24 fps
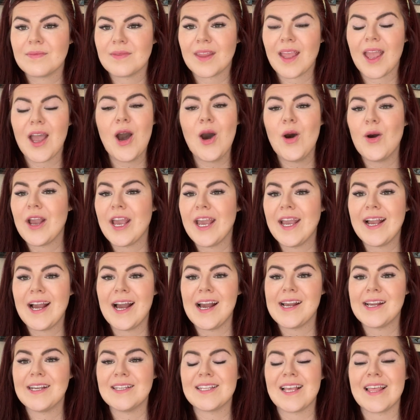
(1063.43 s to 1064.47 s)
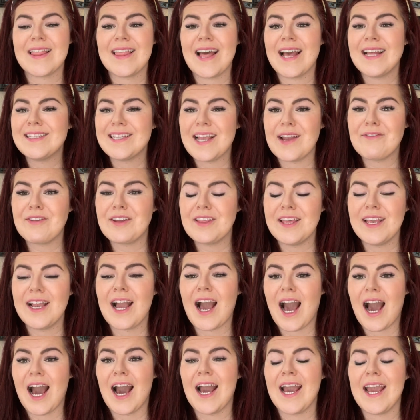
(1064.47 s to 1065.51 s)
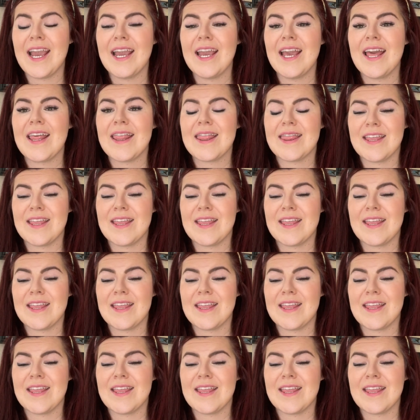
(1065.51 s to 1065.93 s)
Okay guys, that's everything I